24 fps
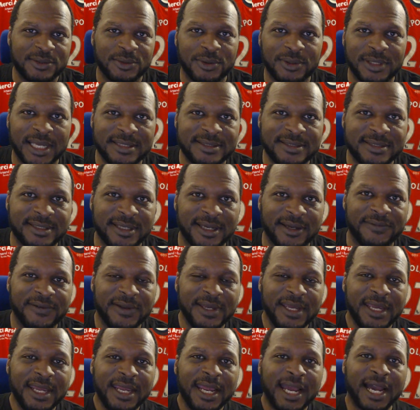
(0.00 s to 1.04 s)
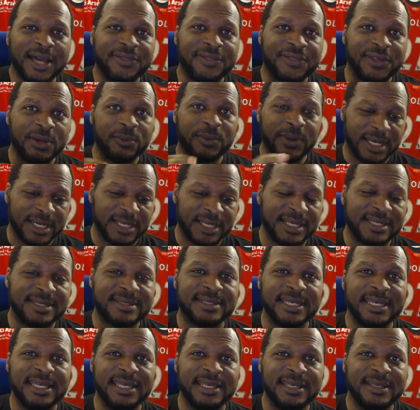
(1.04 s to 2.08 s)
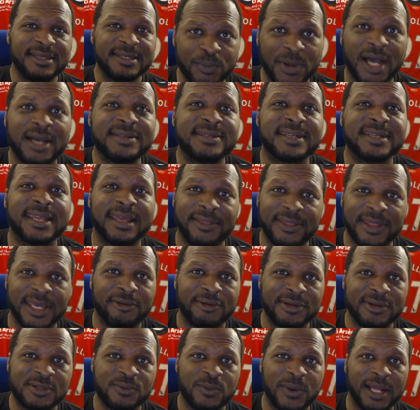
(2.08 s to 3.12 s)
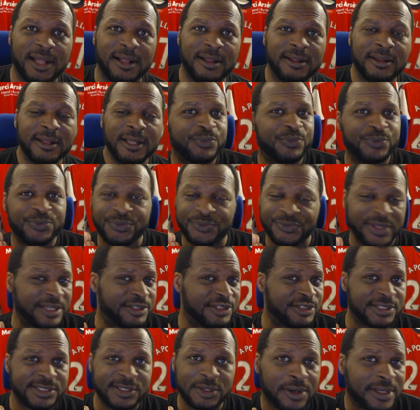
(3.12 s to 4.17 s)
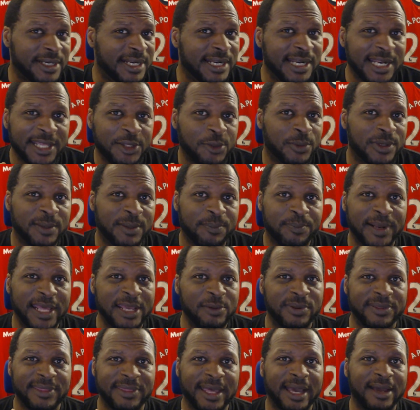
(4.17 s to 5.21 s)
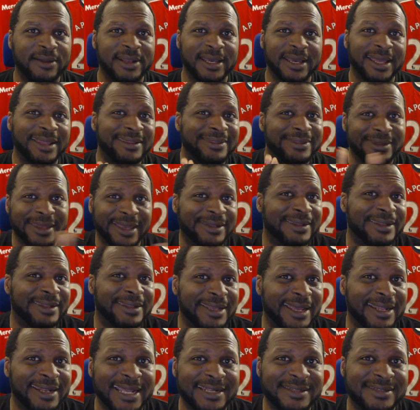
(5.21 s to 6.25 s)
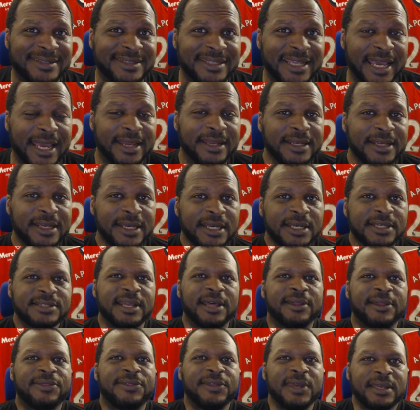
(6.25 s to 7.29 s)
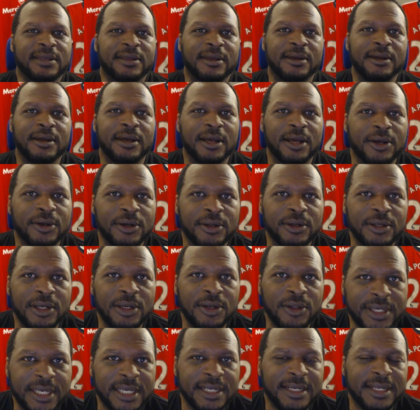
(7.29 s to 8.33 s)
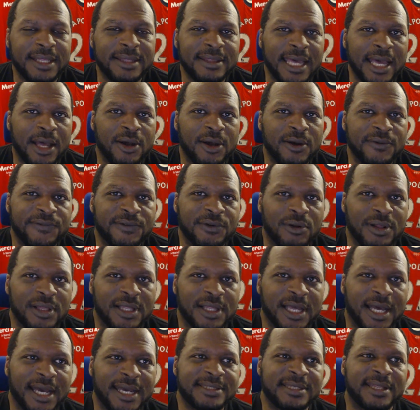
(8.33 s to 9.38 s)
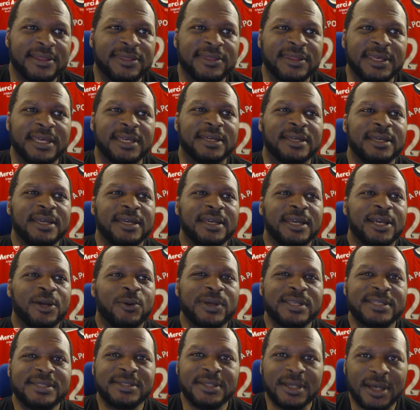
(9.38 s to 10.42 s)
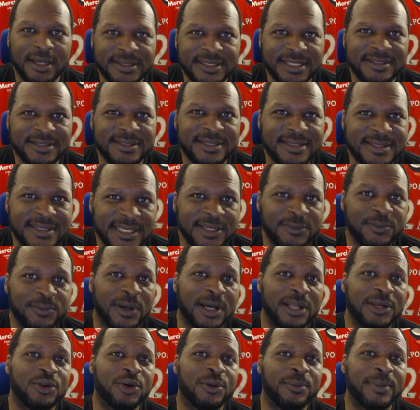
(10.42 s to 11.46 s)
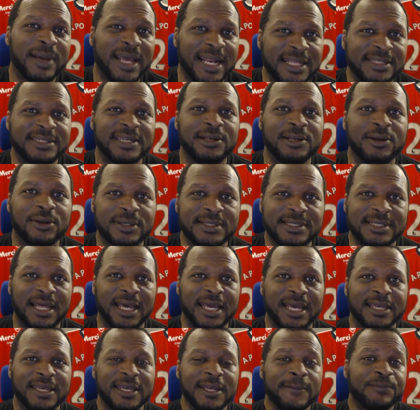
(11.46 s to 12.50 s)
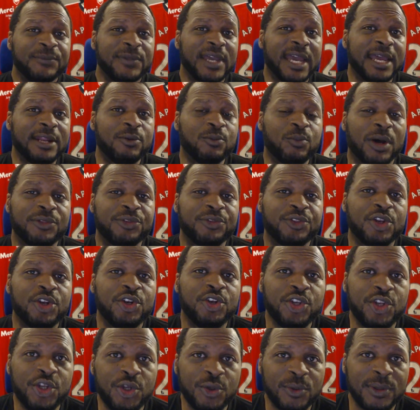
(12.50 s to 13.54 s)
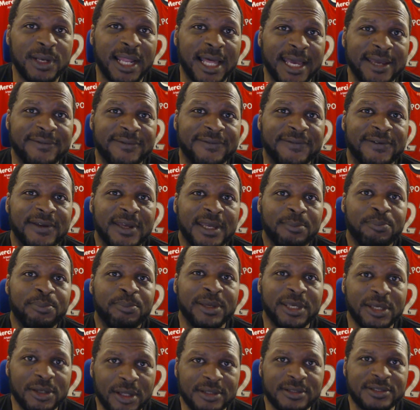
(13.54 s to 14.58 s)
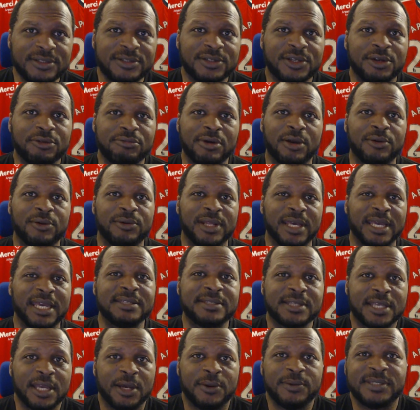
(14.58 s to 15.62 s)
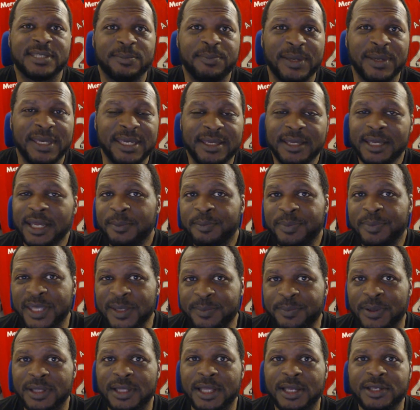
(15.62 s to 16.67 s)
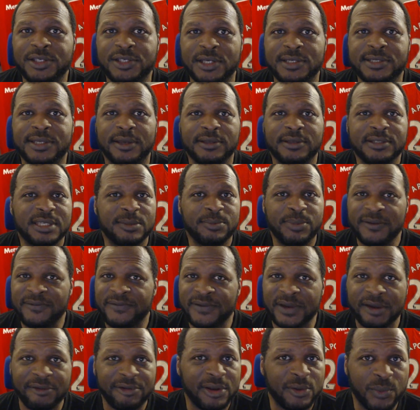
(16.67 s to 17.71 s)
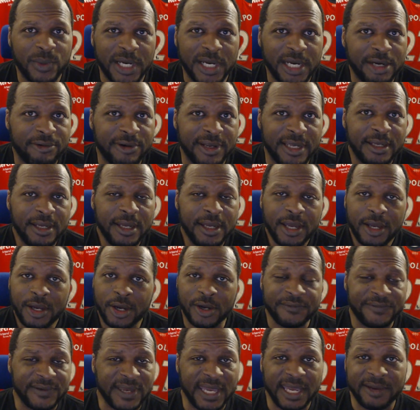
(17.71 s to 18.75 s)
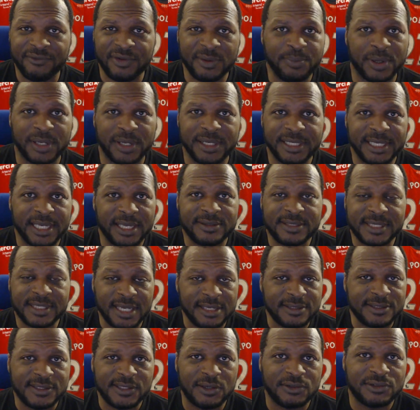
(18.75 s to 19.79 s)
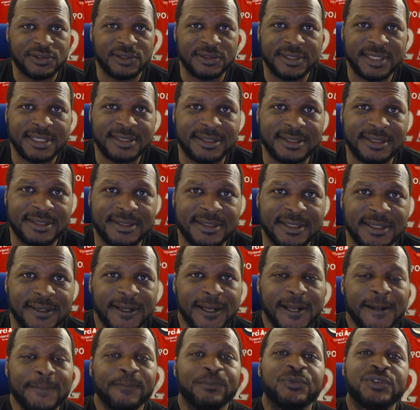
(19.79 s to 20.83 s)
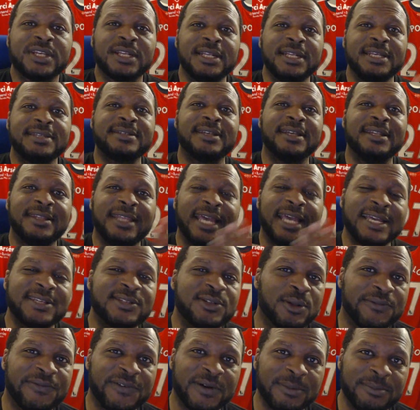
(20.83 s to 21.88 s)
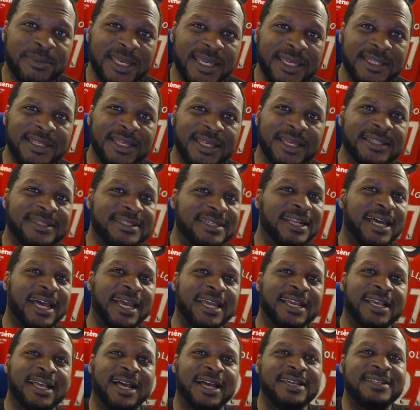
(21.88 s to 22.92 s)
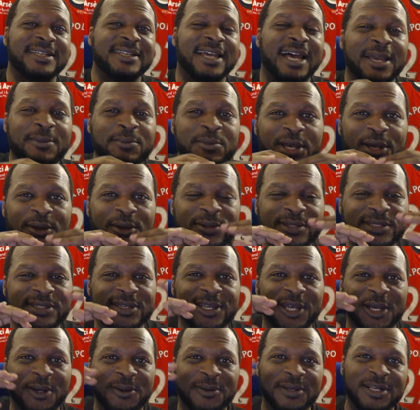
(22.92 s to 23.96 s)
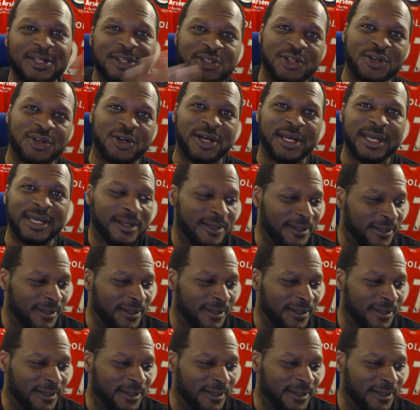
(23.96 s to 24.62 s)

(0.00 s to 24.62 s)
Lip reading: and all that stuff. I think we're going to see masks in there as well. They're just not going to let you on a plane without it. And that's that. So I think looking at that overall, guys, I think we're starting to see what normality looks like and what the new life beyond Corona is going to be. People are just going to be very wary of everybody else and social distancing. So listen, that's all from me tonight, guys. I'm going to go and enjoy